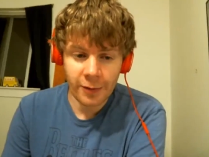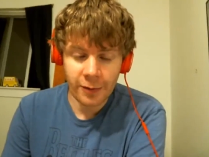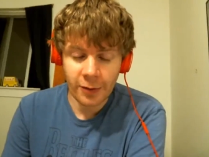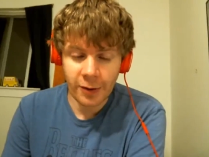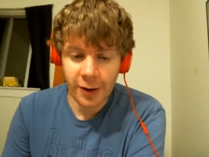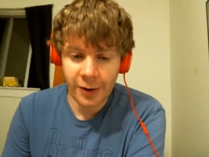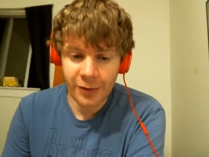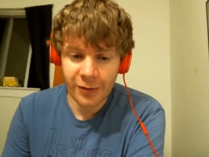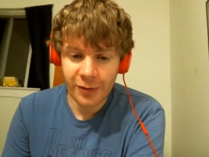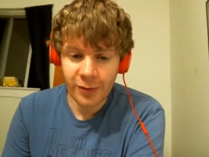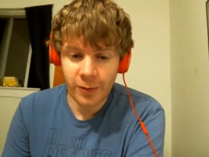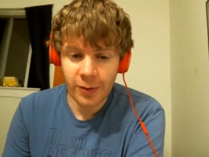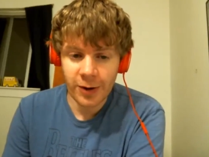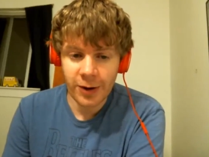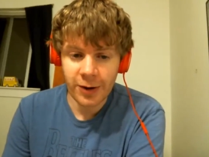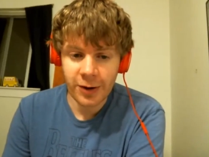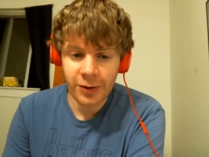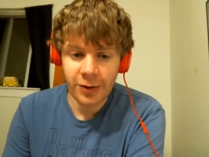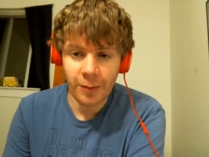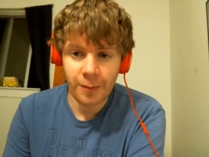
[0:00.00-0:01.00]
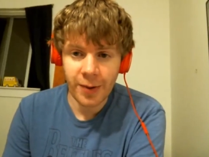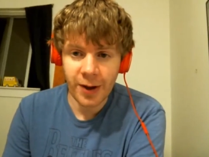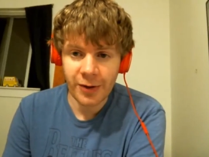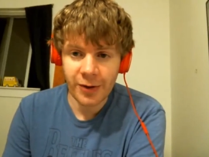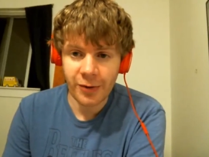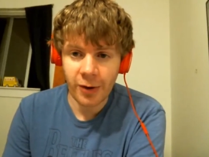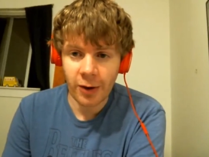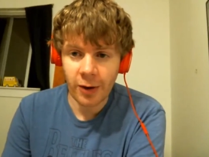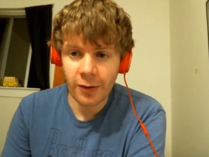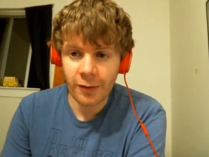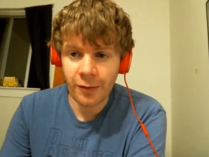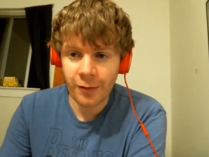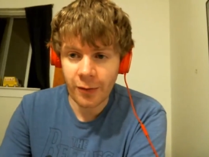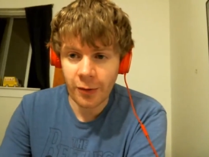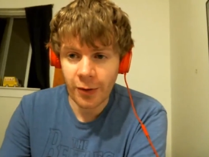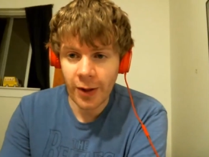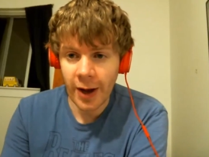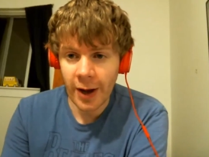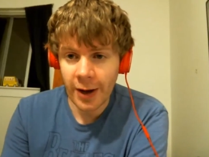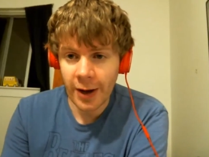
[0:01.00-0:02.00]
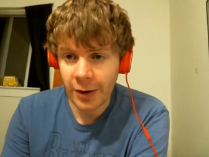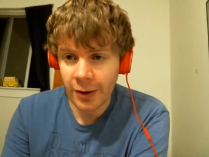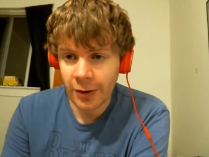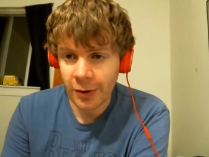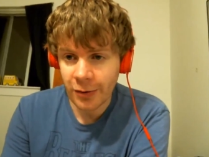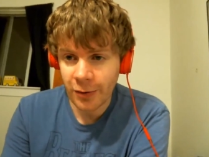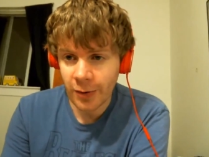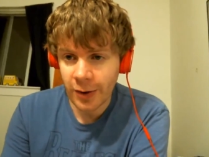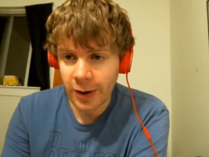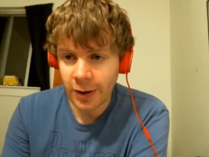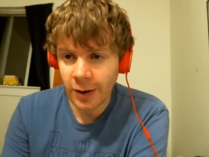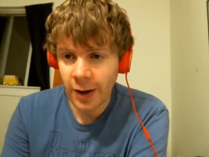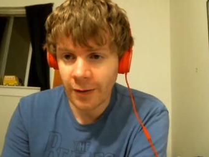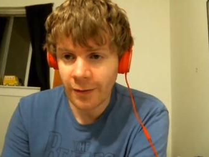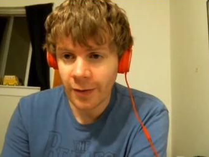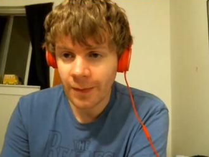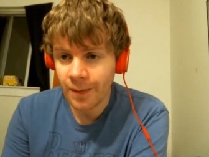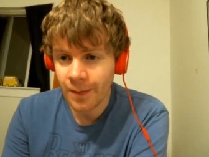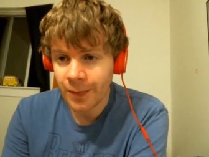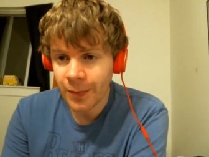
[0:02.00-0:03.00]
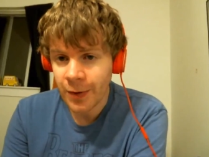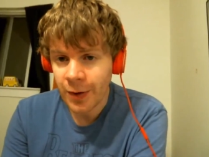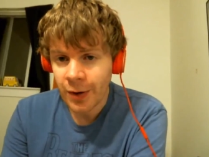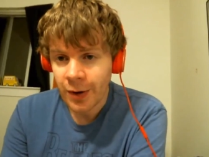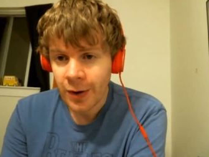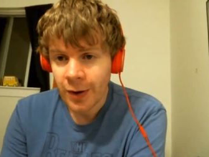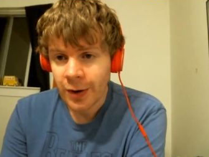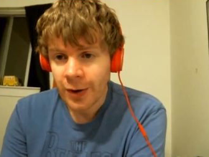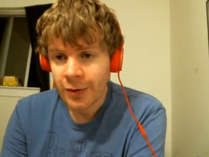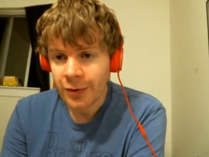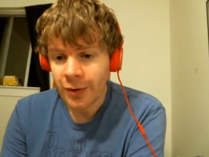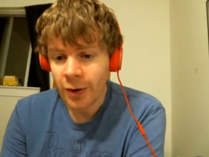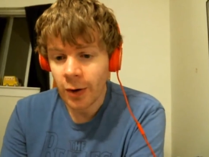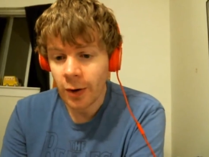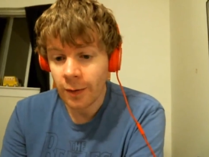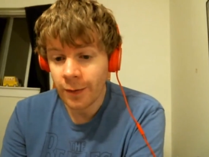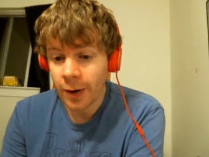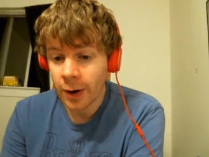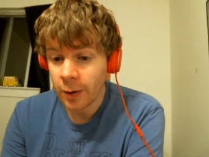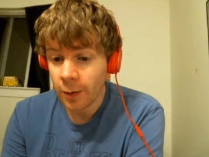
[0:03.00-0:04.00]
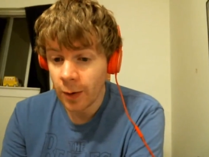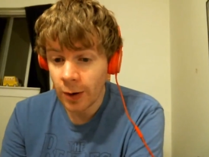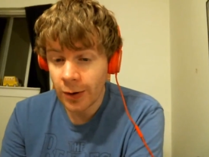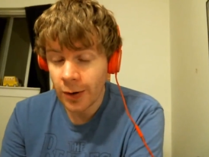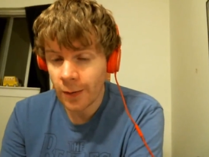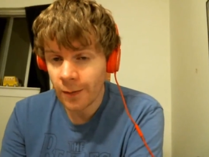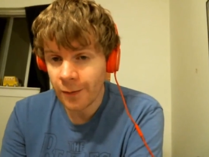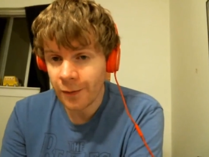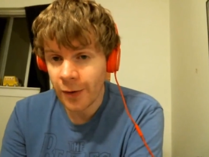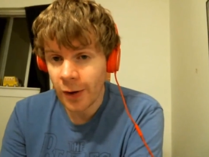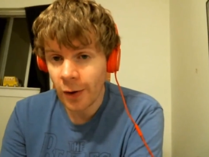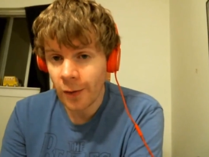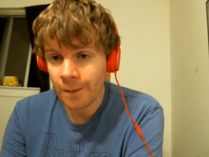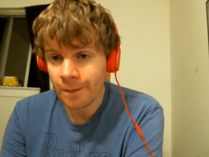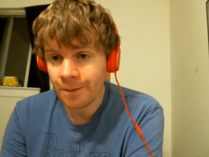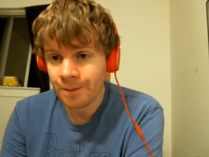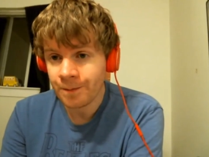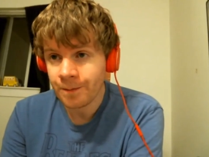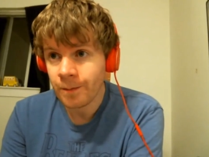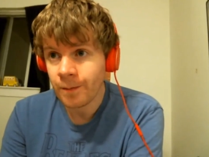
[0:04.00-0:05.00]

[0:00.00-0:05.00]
lists when they did the best of for that year, 2011. So a very well-known film,